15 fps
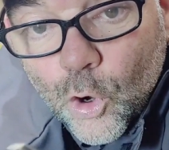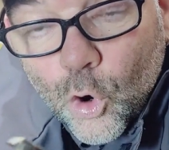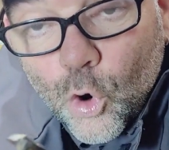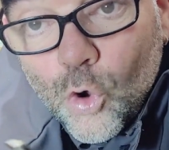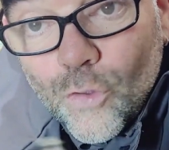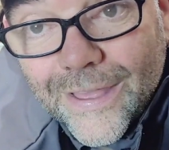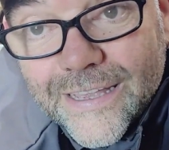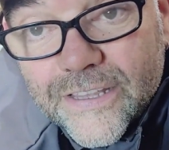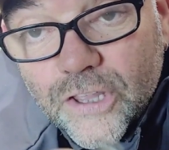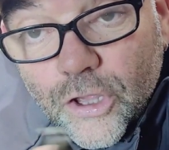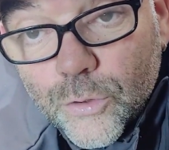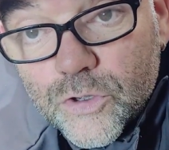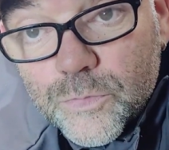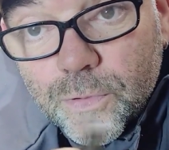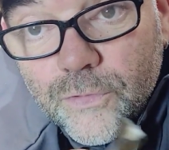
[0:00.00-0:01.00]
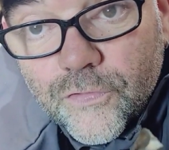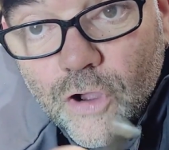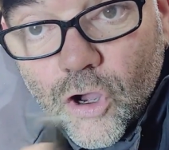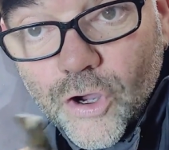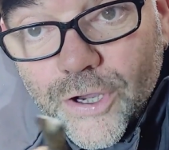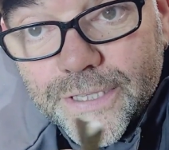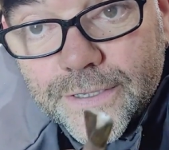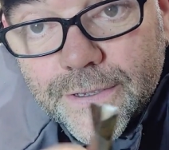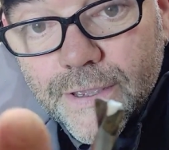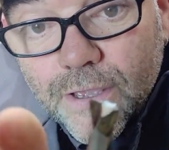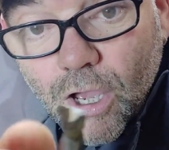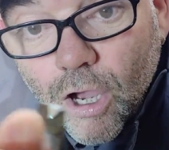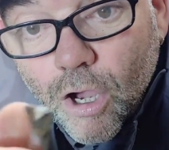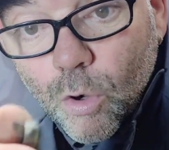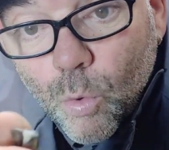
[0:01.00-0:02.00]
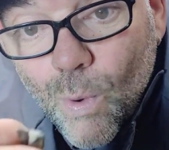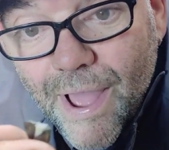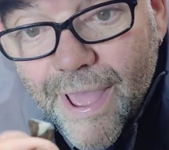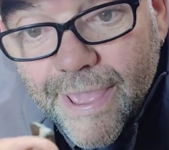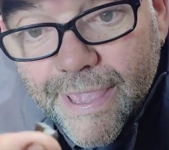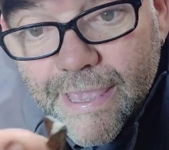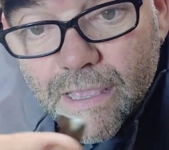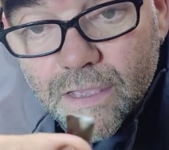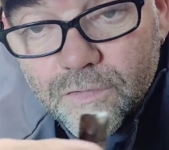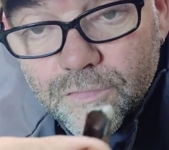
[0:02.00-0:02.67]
All they do is provide a way